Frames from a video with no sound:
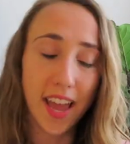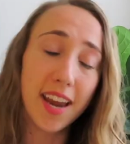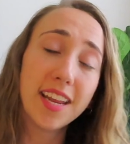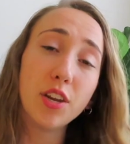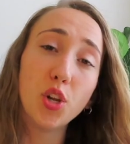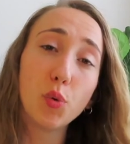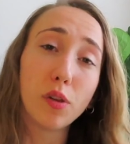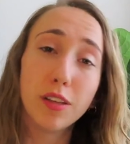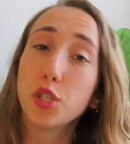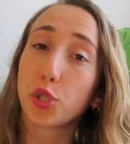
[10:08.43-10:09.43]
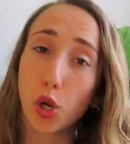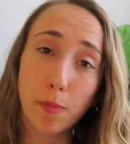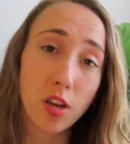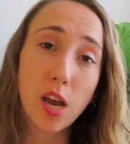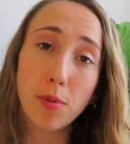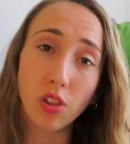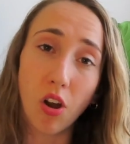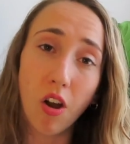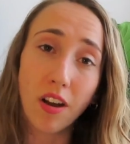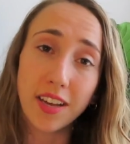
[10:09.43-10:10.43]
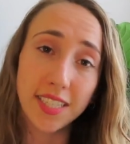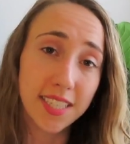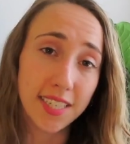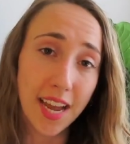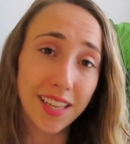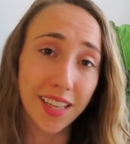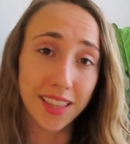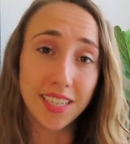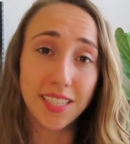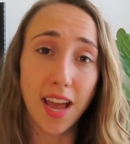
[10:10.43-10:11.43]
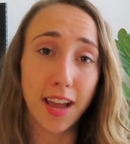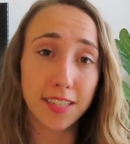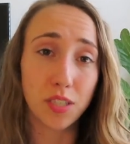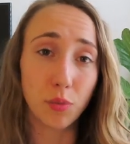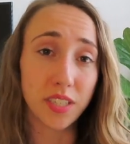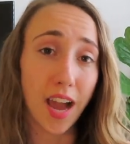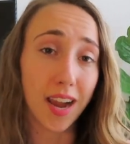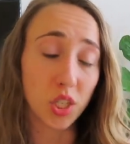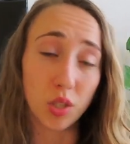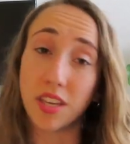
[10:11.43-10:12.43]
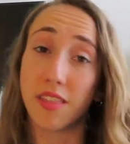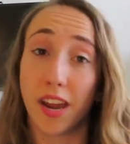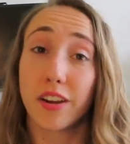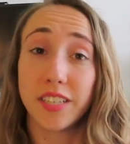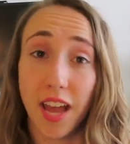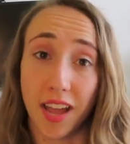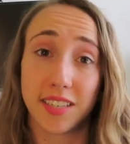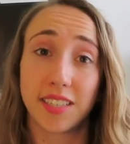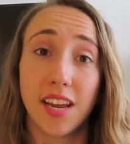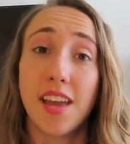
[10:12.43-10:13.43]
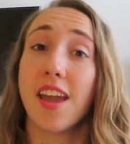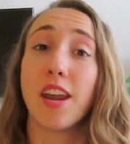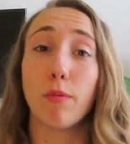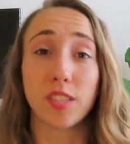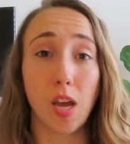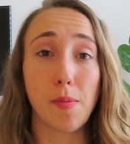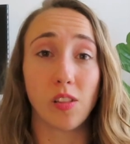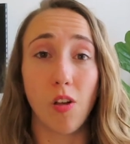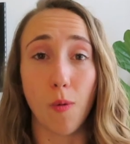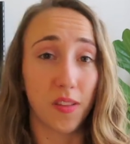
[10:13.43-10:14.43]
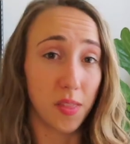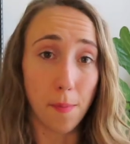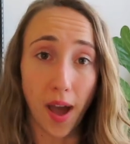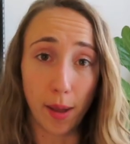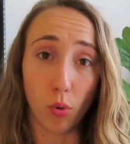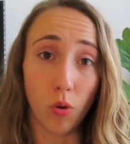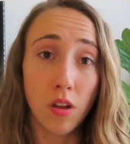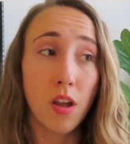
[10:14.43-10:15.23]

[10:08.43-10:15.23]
Any new religious group would come along and say that the text was actually their text and it was coming along with the Bible,